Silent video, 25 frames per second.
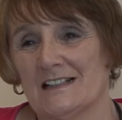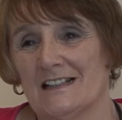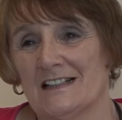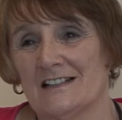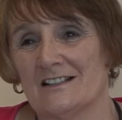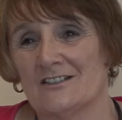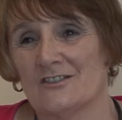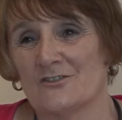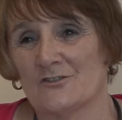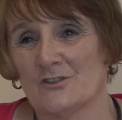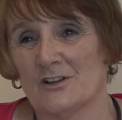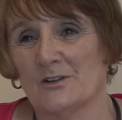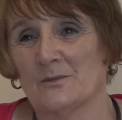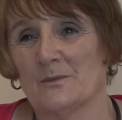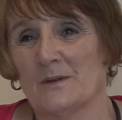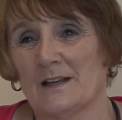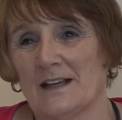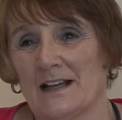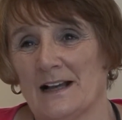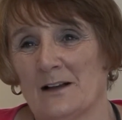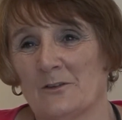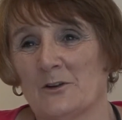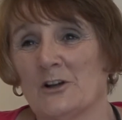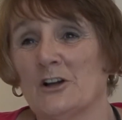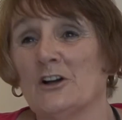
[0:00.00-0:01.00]
it struck me
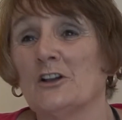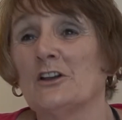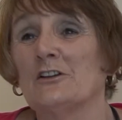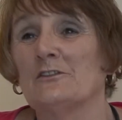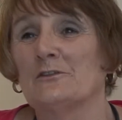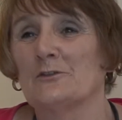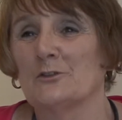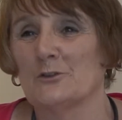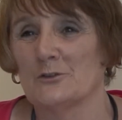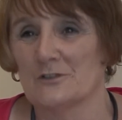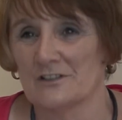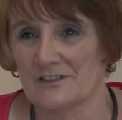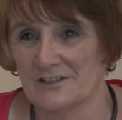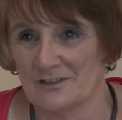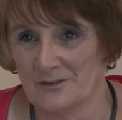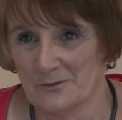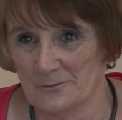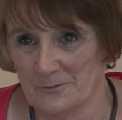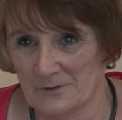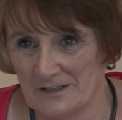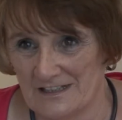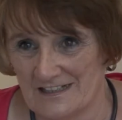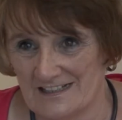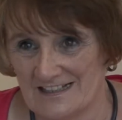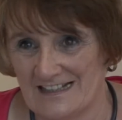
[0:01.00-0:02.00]
how colourful the
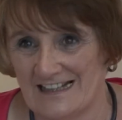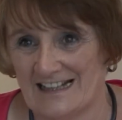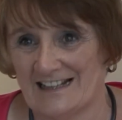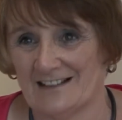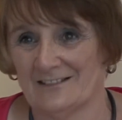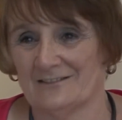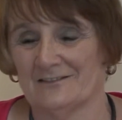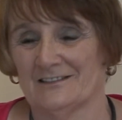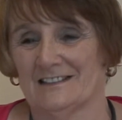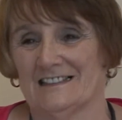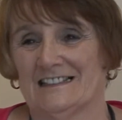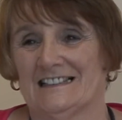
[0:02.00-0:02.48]
school is now.